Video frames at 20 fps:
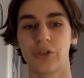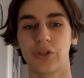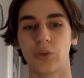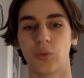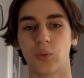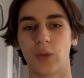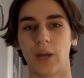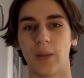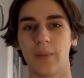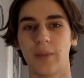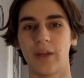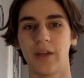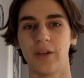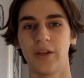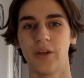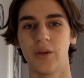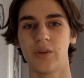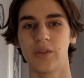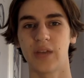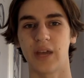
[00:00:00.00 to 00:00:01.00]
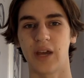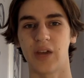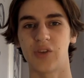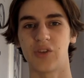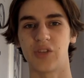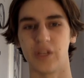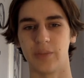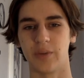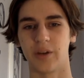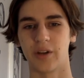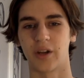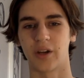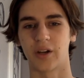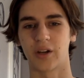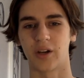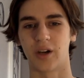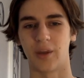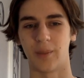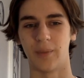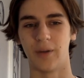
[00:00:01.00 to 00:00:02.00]
to
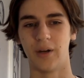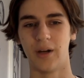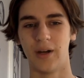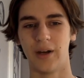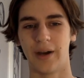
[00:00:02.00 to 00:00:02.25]
ramlandnews@gmail.com.